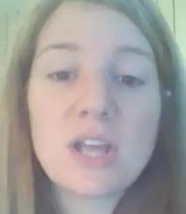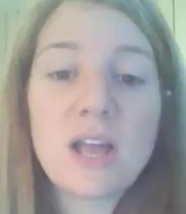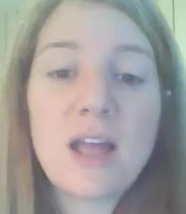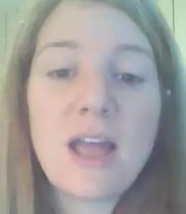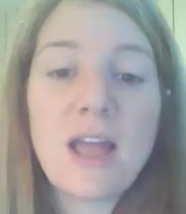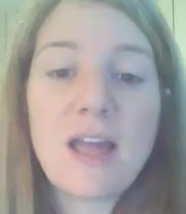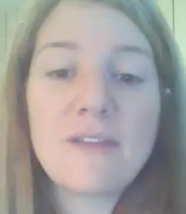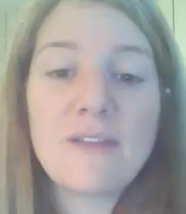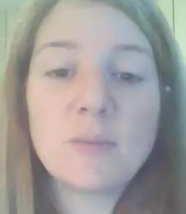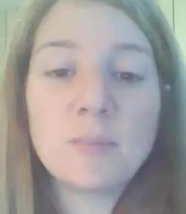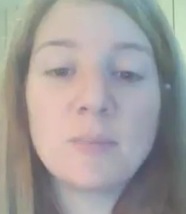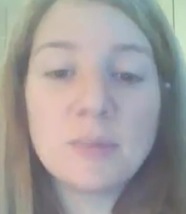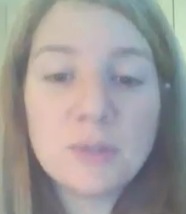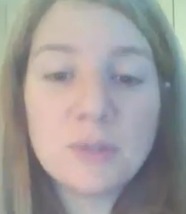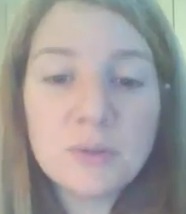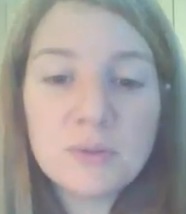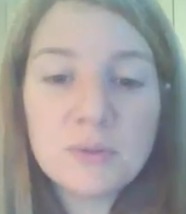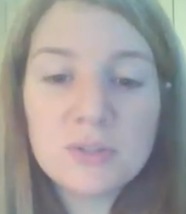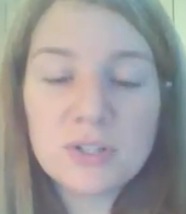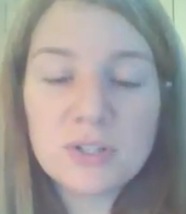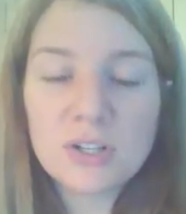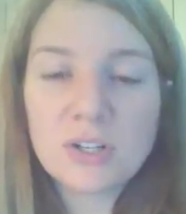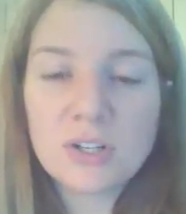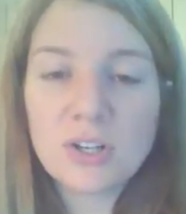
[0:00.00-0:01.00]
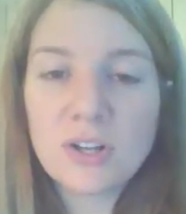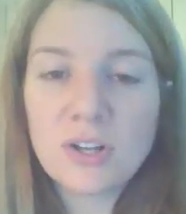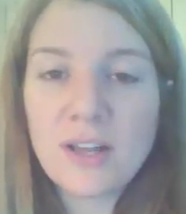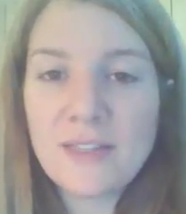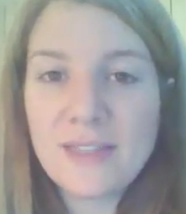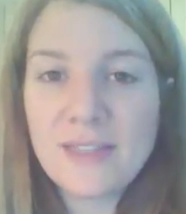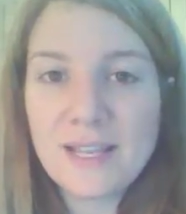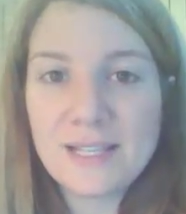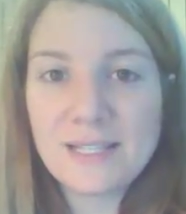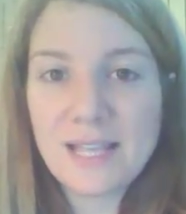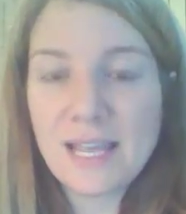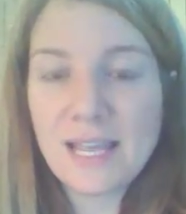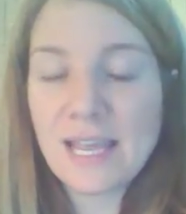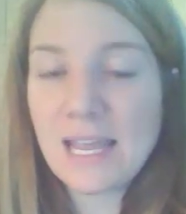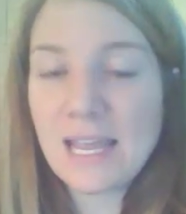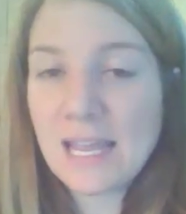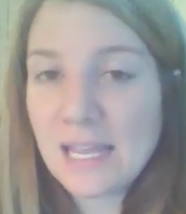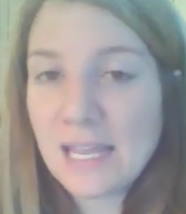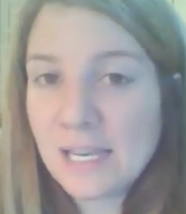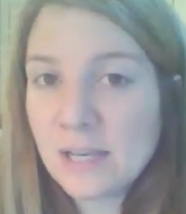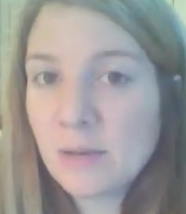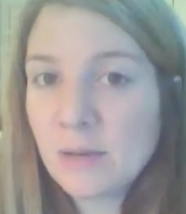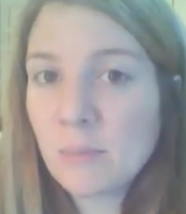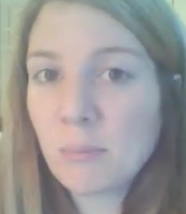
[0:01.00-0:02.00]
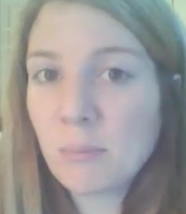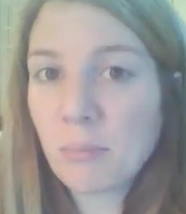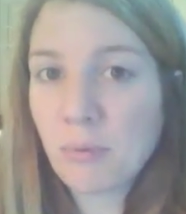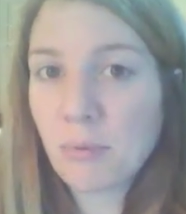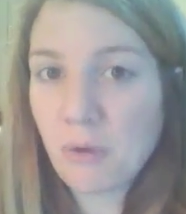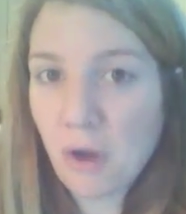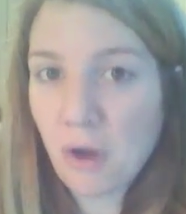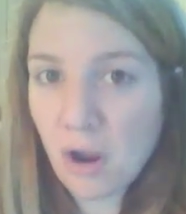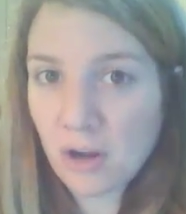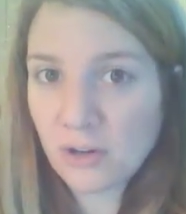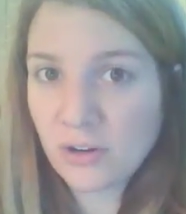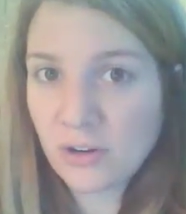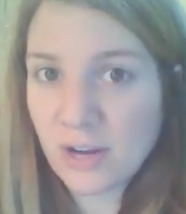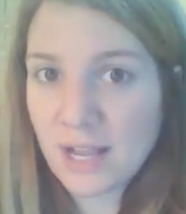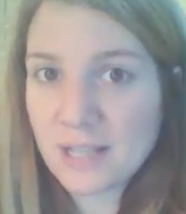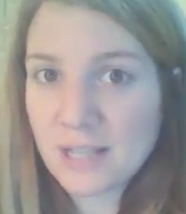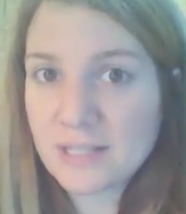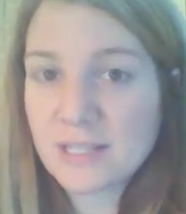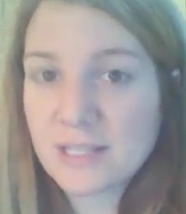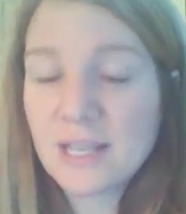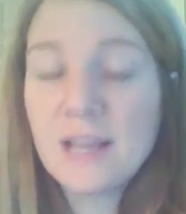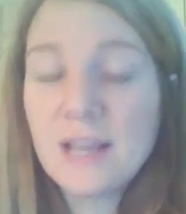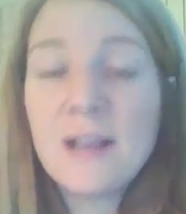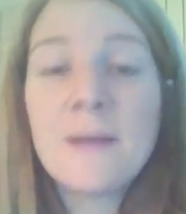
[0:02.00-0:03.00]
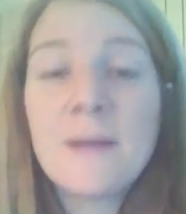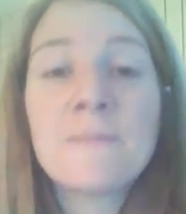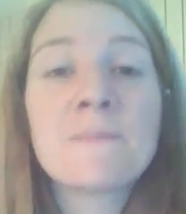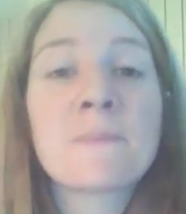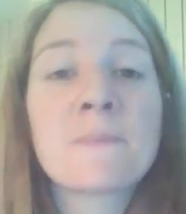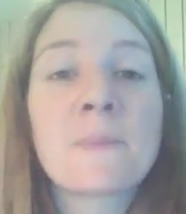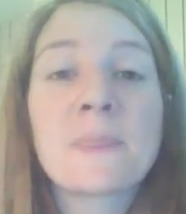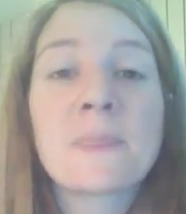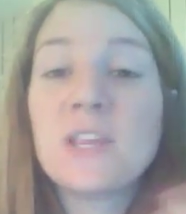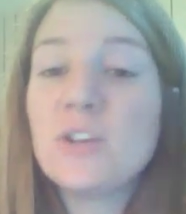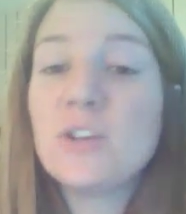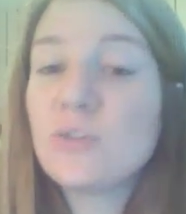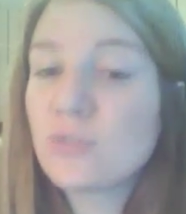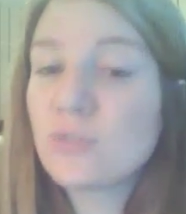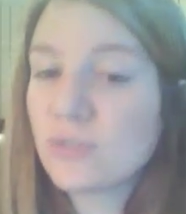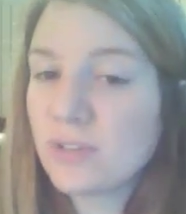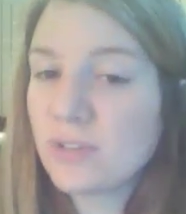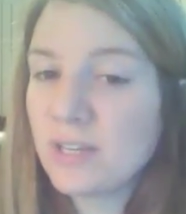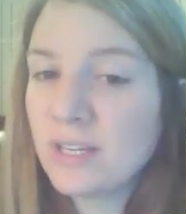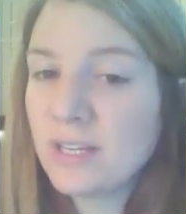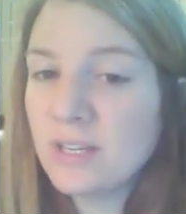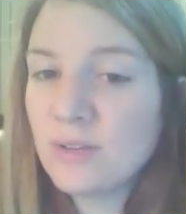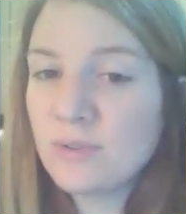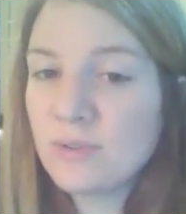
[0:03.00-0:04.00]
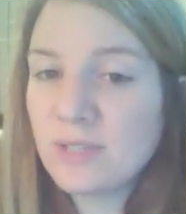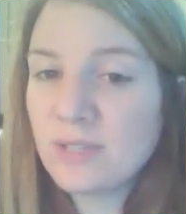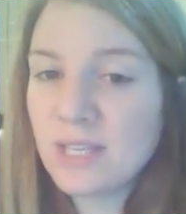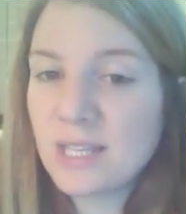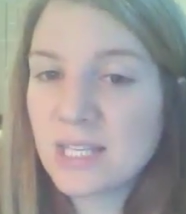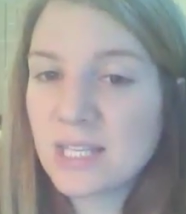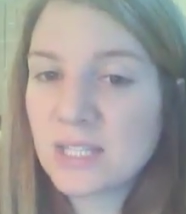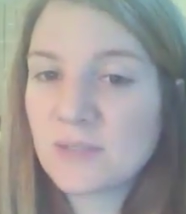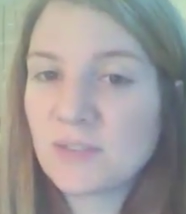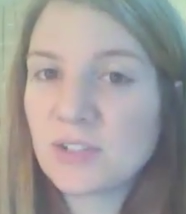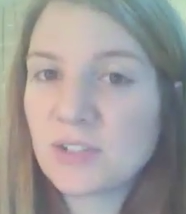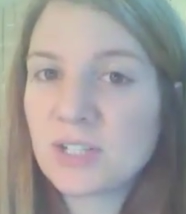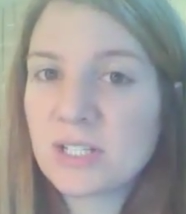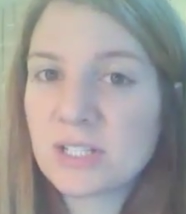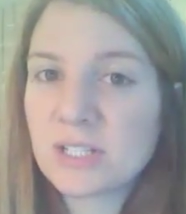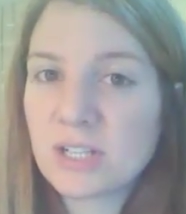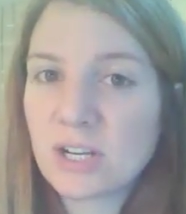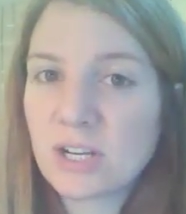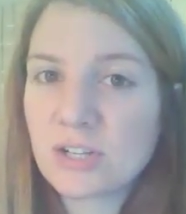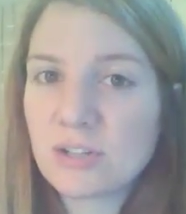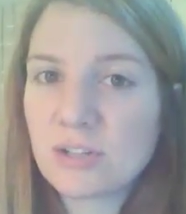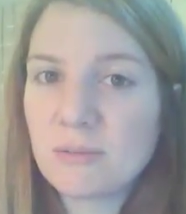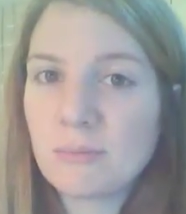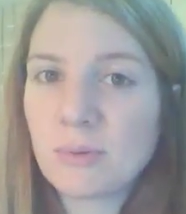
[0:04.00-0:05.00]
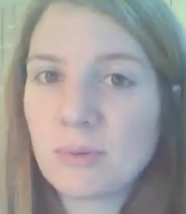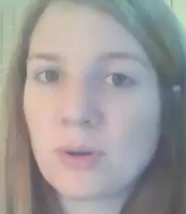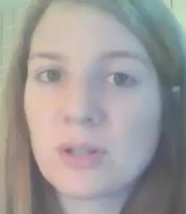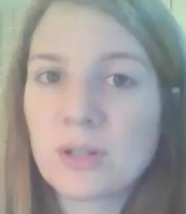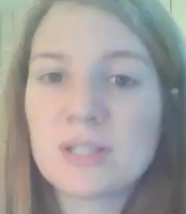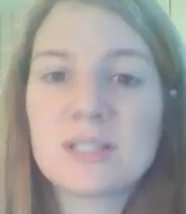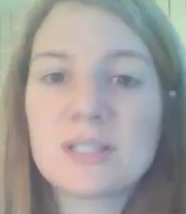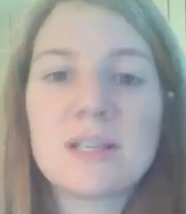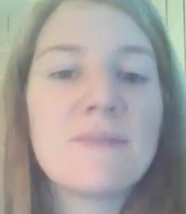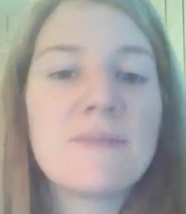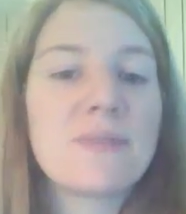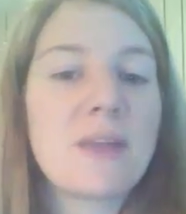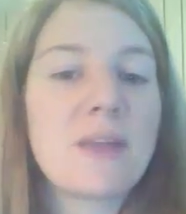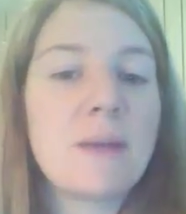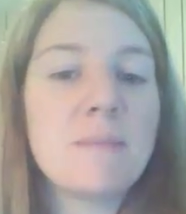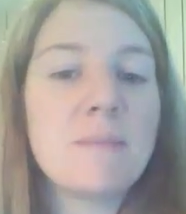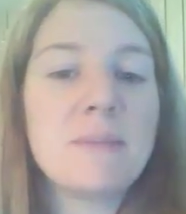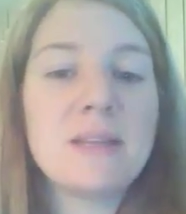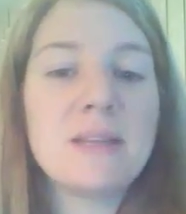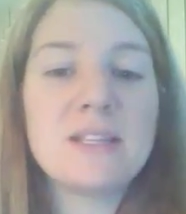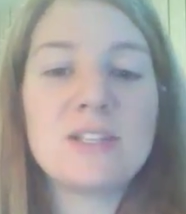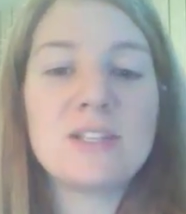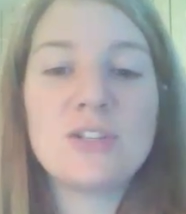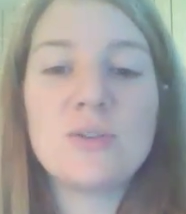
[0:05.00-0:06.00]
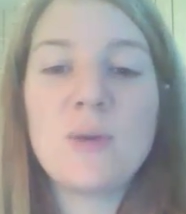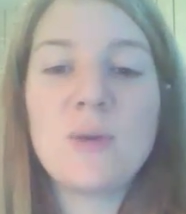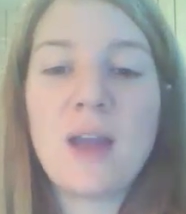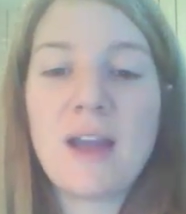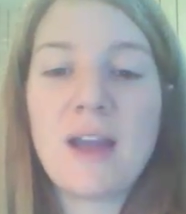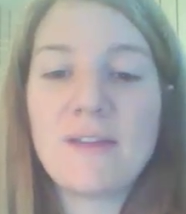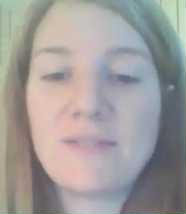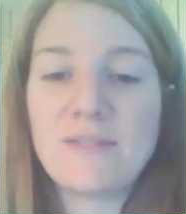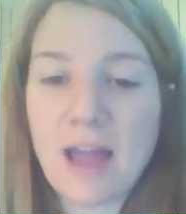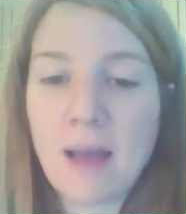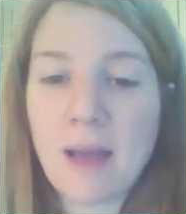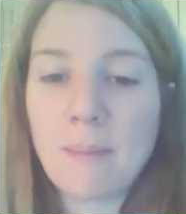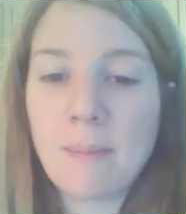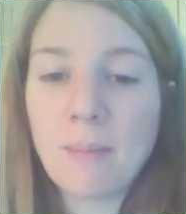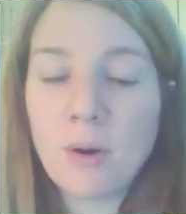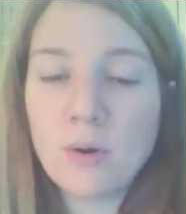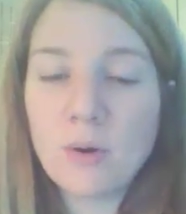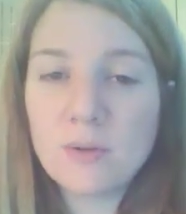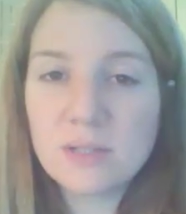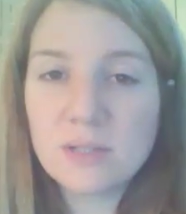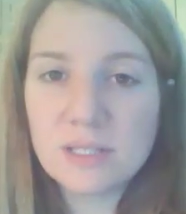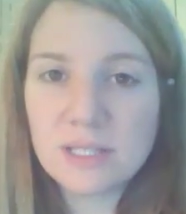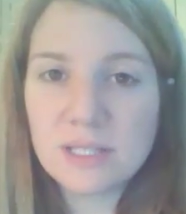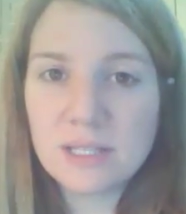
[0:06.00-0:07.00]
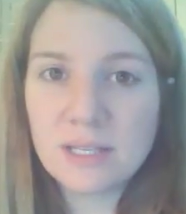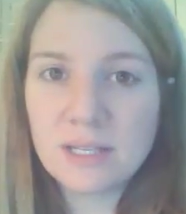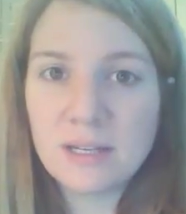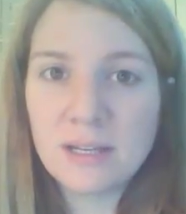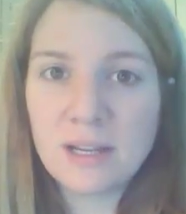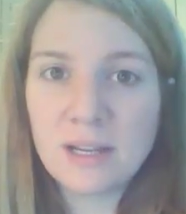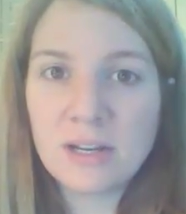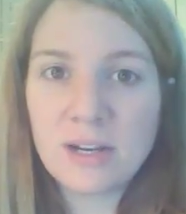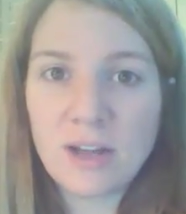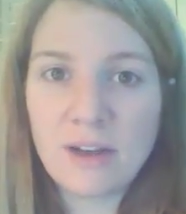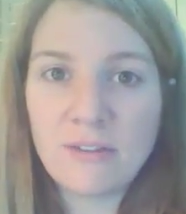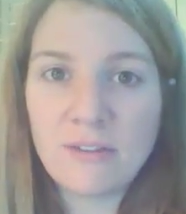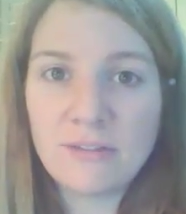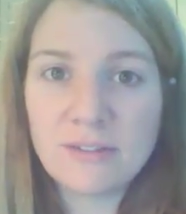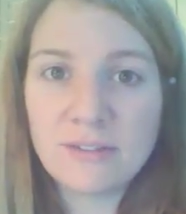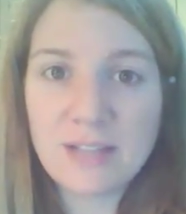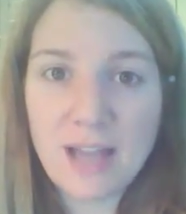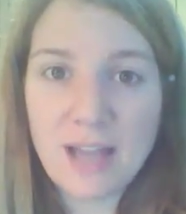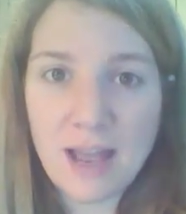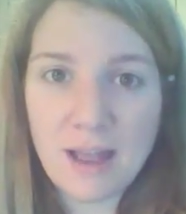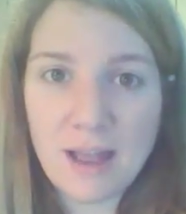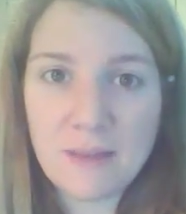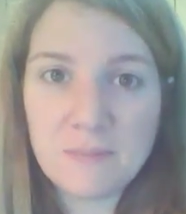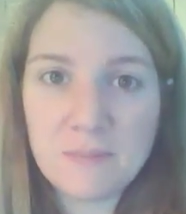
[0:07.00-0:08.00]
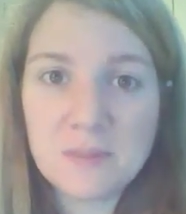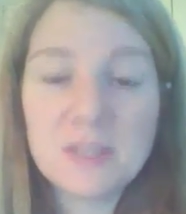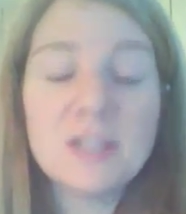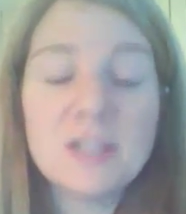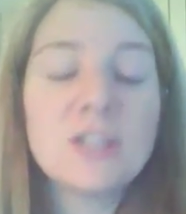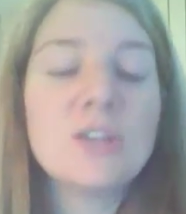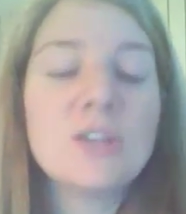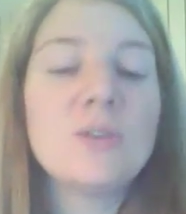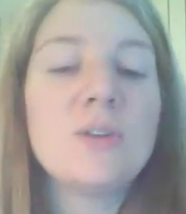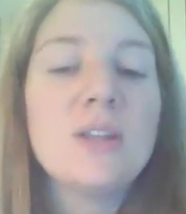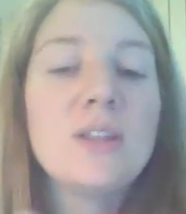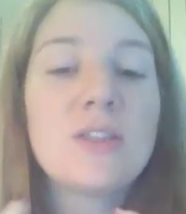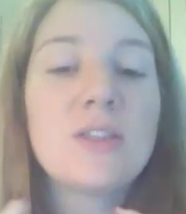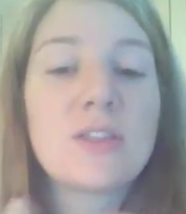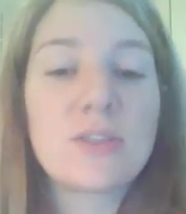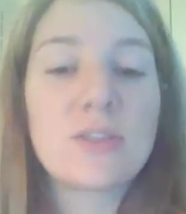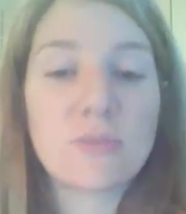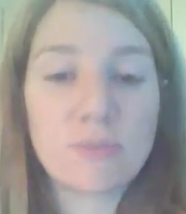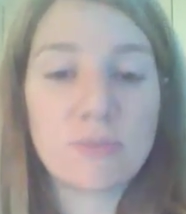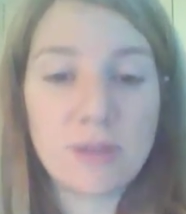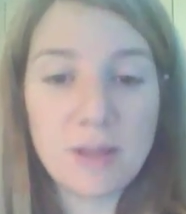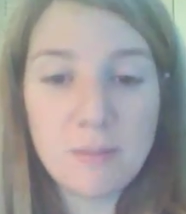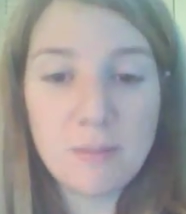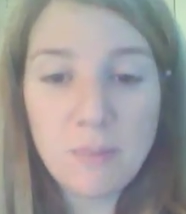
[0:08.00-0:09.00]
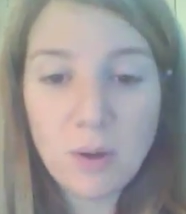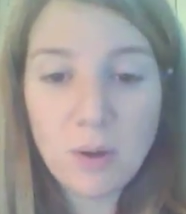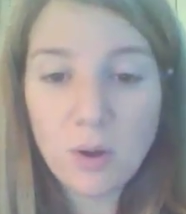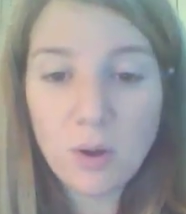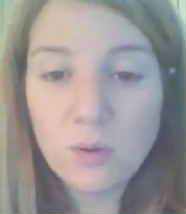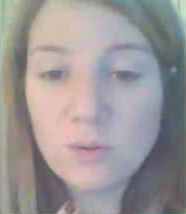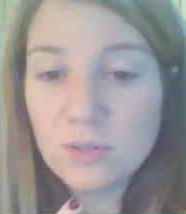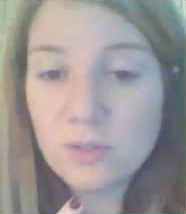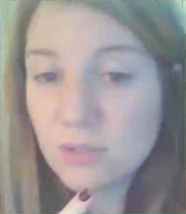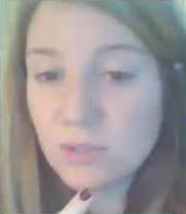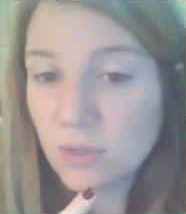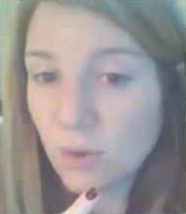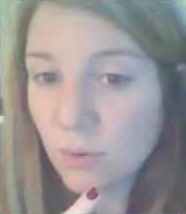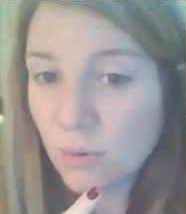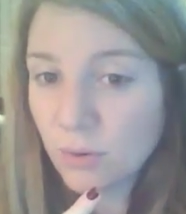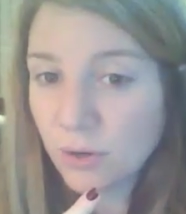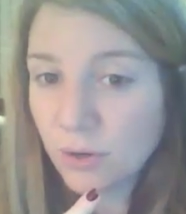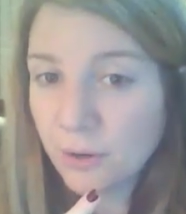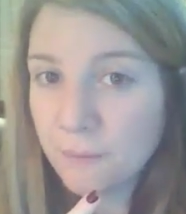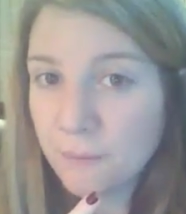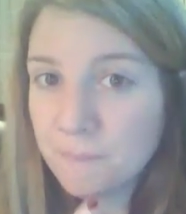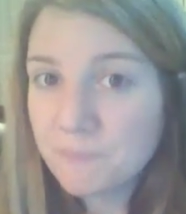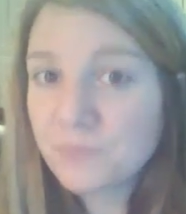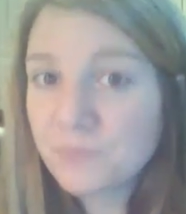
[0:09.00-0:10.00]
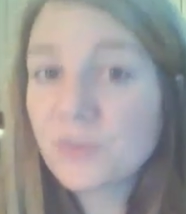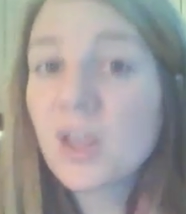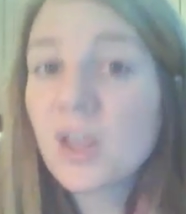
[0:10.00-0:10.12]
have a blue circle and they say in progress, usually you see this for discussion boards. That means you have not posted enough times. You need 3 posts total.